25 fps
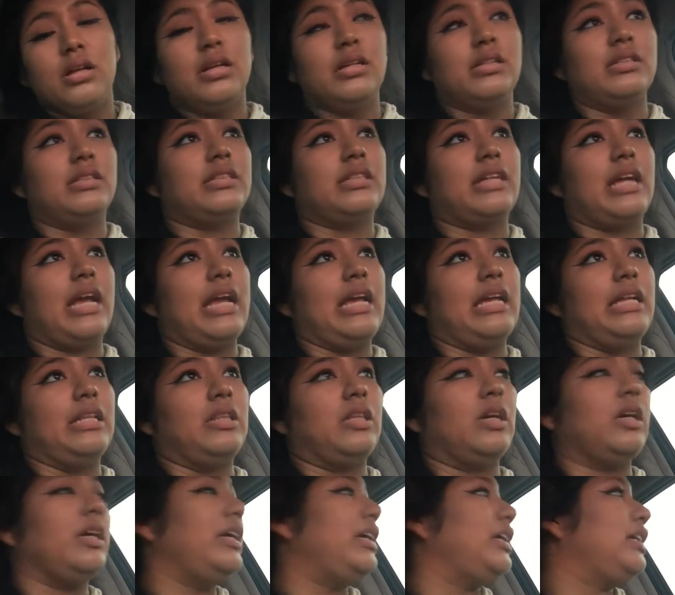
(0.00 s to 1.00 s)
It's getting
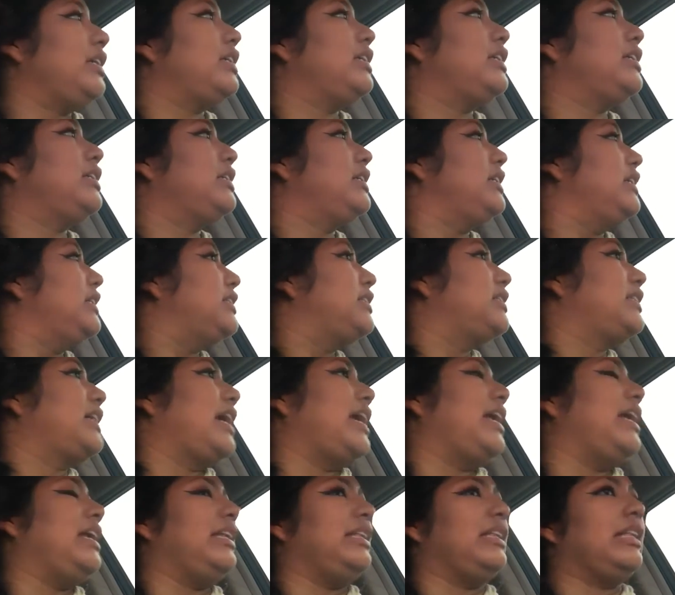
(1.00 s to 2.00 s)
dark. It's
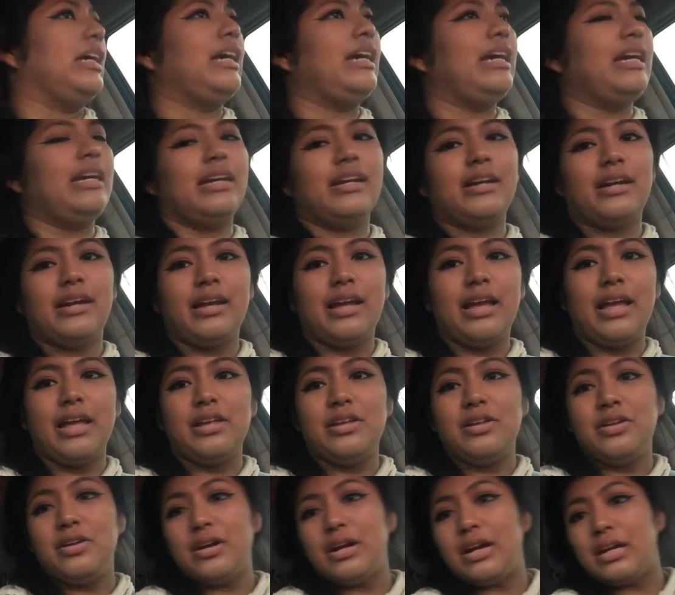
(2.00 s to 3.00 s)
getting dark.
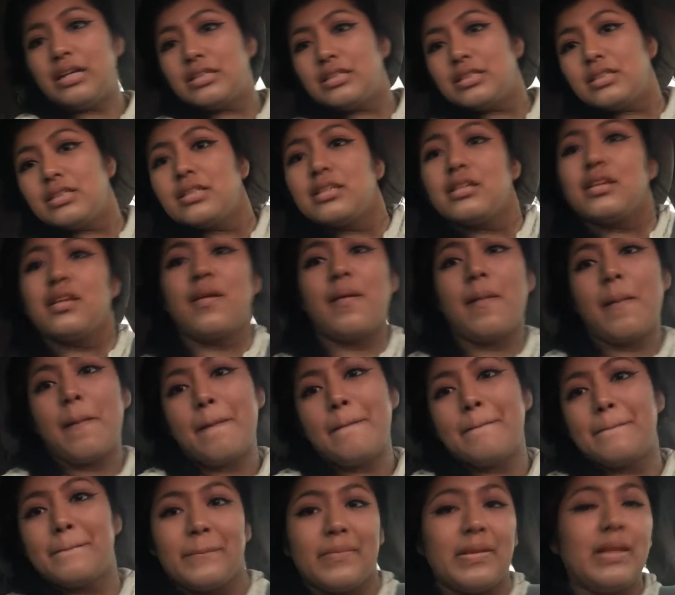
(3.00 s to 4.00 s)
And you guys
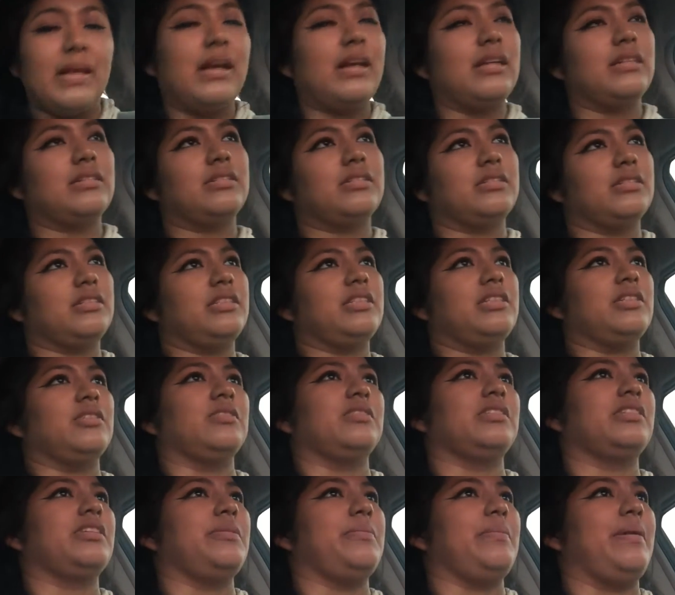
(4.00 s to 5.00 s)
could still
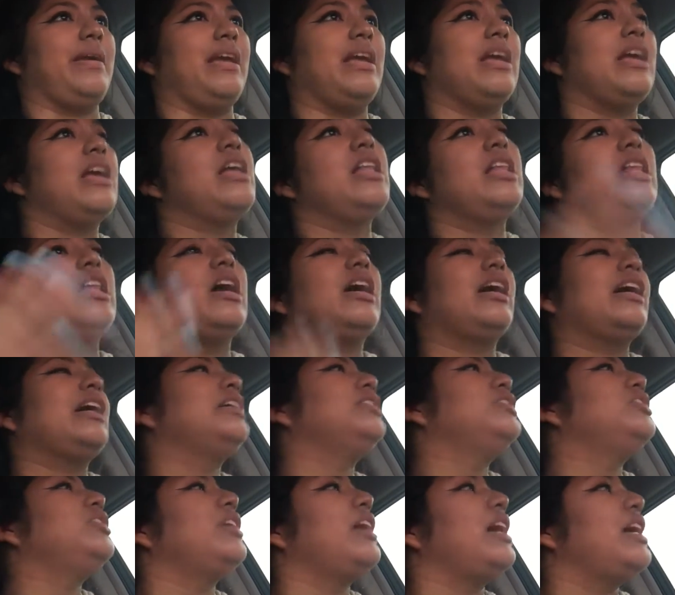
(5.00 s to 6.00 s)
see me. As long
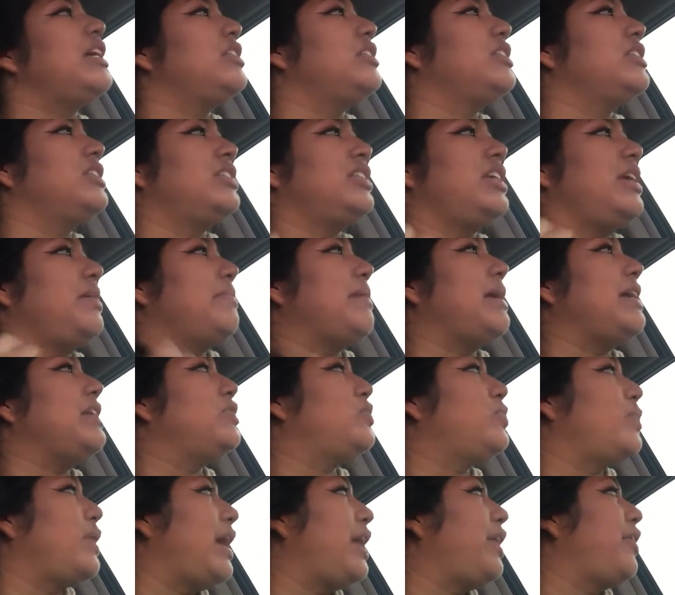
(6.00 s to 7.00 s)
as you guys could see my
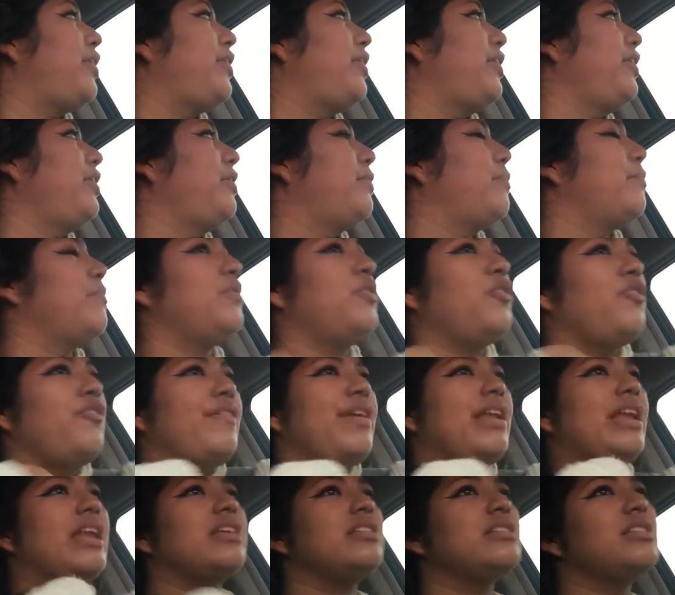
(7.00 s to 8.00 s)
sweater
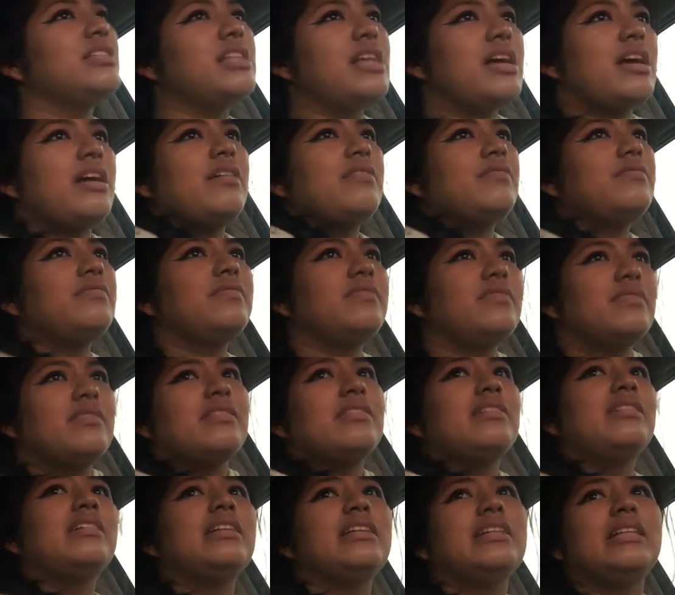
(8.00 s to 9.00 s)
moving and stuff,
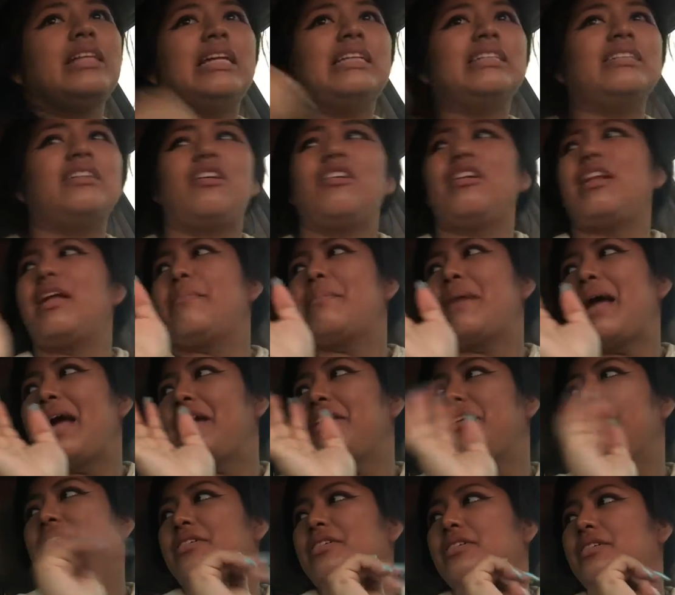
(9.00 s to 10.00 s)
that's all that
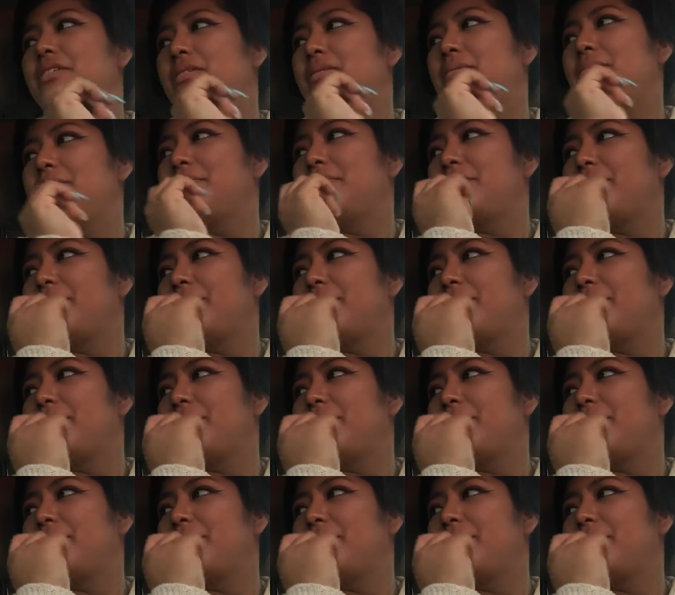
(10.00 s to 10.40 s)
matters.